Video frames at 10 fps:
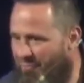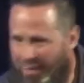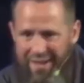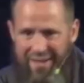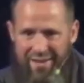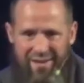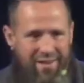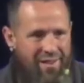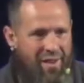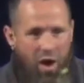not have
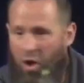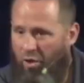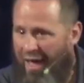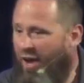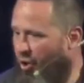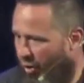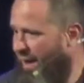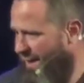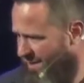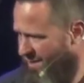been all
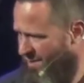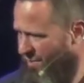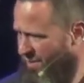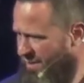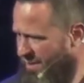that great.